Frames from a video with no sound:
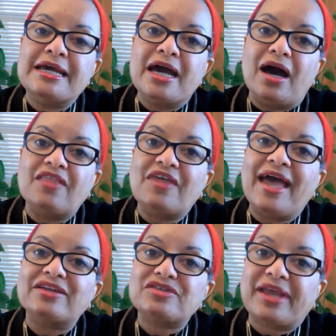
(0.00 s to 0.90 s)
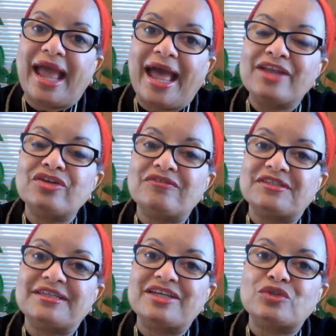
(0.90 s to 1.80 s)
that kind of
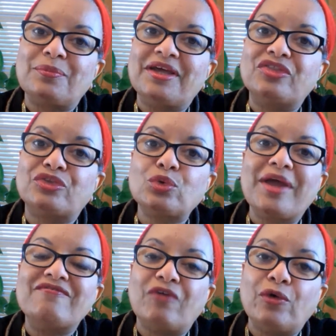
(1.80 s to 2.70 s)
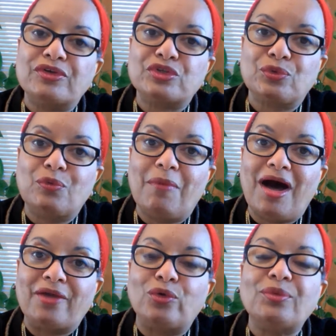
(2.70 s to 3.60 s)
assessment through a focus group
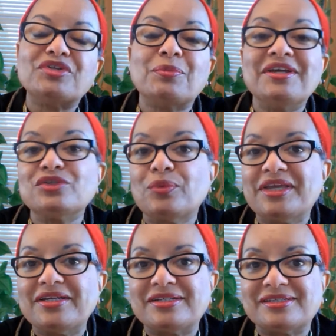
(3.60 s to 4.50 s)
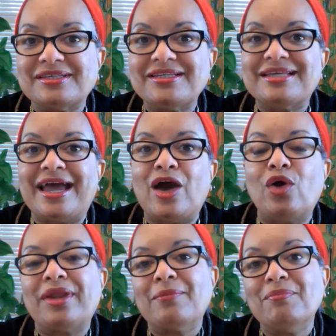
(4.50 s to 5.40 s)
model, which means we get to sit
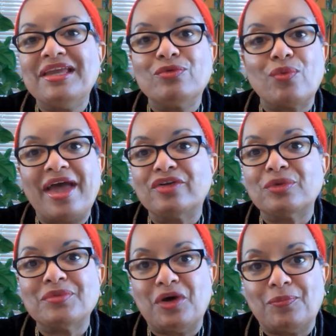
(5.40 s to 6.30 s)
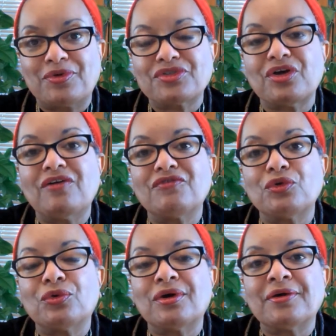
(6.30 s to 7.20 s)
down and meet random numbers of
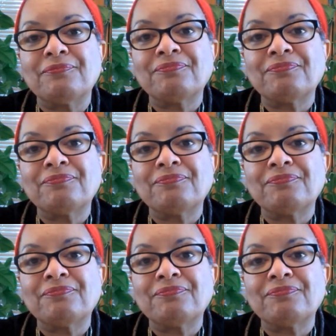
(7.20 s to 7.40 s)
your